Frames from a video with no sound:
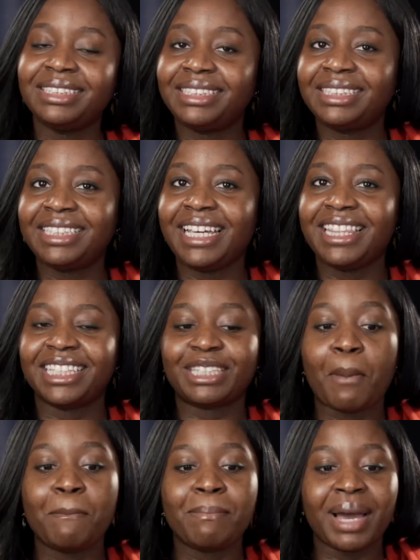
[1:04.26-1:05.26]
to see this
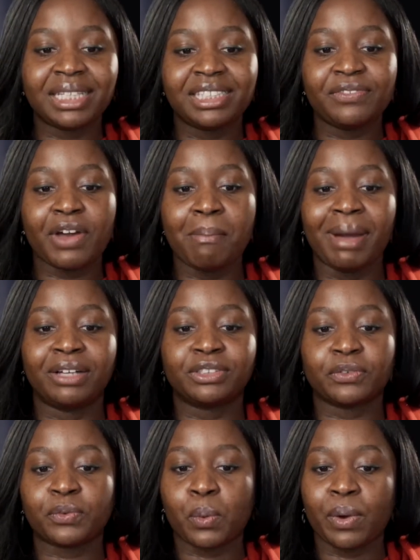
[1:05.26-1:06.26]
massive amount
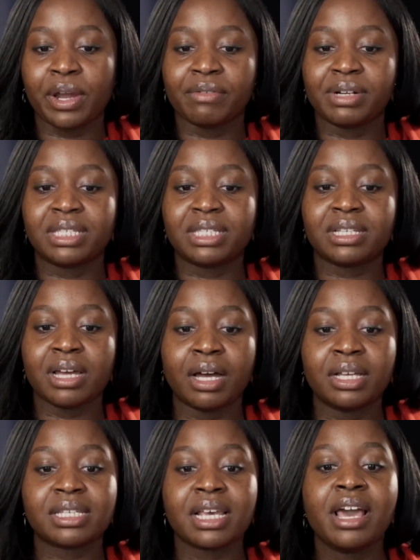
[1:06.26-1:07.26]
of queries
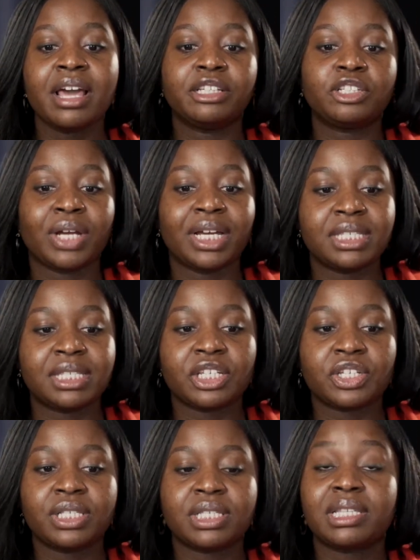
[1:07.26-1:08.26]
start the
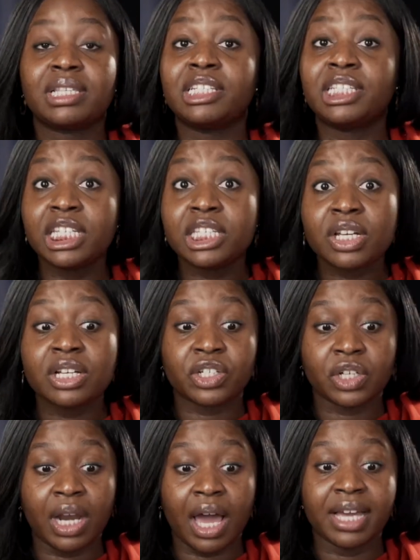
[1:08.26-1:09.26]
transition to the
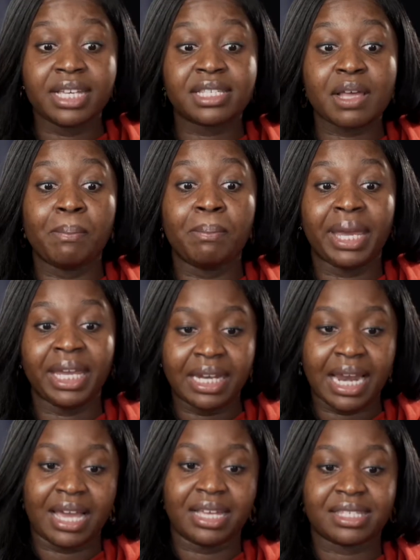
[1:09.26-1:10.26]
decentralized
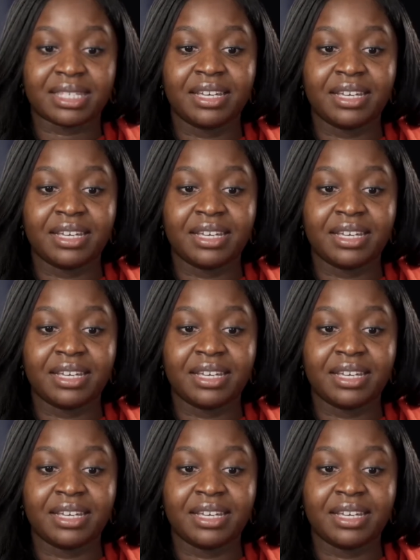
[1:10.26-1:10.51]
mainnet.